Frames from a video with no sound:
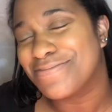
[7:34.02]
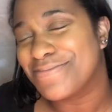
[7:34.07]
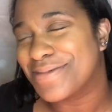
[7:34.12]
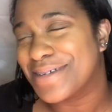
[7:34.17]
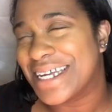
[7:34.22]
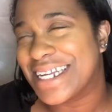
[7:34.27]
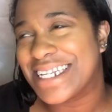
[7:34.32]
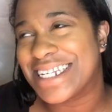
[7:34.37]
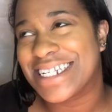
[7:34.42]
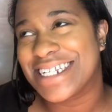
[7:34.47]

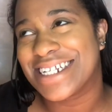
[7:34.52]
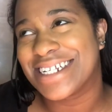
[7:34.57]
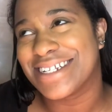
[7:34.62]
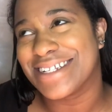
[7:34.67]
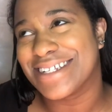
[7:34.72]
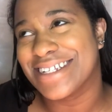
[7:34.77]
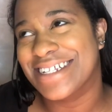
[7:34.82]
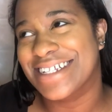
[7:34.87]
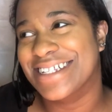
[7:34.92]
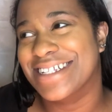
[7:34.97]
Bitch.
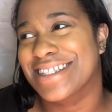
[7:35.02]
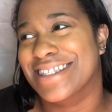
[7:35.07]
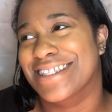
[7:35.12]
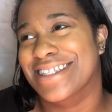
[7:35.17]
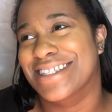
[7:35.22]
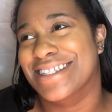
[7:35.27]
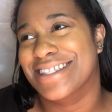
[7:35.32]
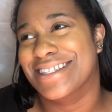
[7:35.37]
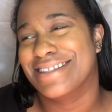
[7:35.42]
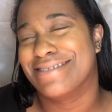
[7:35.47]

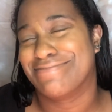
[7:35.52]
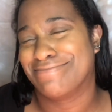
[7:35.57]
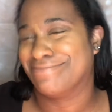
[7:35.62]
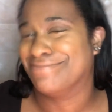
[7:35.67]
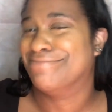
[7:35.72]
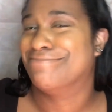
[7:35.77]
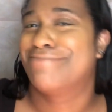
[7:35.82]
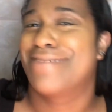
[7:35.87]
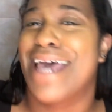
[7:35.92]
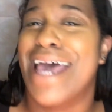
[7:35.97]

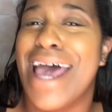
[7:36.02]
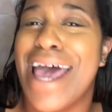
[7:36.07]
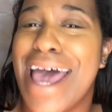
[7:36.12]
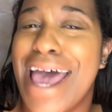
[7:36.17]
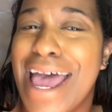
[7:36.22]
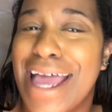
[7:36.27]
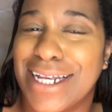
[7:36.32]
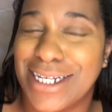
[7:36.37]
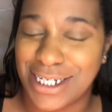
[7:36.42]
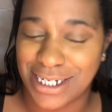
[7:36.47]

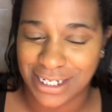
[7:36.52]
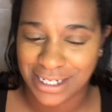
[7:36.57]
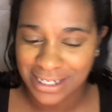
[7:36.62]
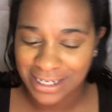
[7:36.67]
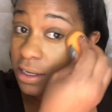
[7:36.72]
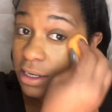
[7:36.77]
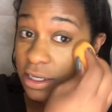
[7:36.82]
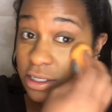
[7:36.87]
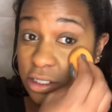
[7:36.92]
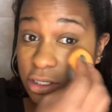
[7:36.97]
Bitch!
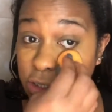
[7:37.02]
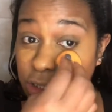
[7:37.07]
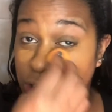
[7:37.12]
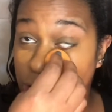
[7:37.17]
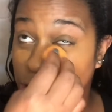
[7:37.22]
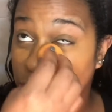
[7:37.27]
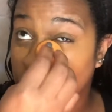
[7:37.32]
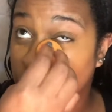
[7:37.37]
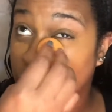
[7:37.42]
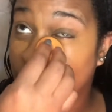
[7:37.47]
Guess who
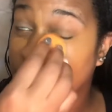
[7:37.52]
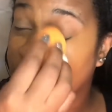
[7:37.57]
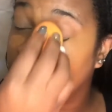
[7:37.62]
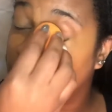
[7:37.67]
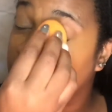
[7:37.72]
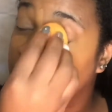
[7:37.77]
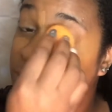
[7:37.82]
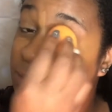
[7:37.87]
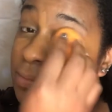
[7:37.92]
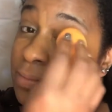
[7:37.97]
started her
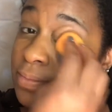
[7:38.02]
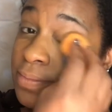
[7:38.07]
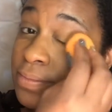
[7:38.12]
period?